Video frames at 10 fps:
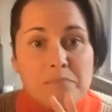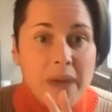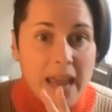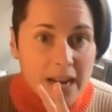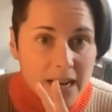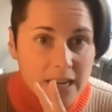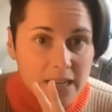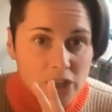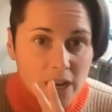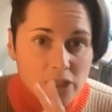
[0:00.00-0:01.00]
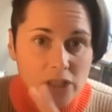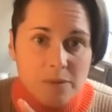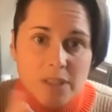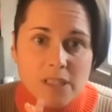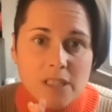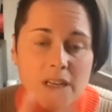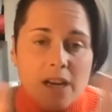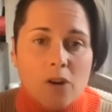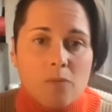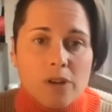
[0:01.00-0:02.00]
and banning ChatGPT,
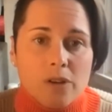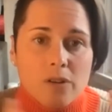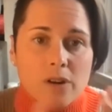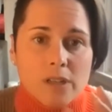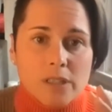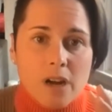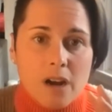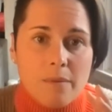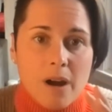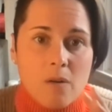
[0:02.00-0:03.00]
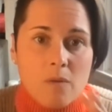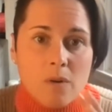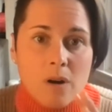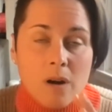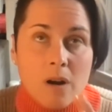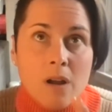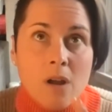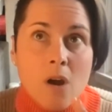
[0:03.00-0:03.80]
I hope what you heard us talk about were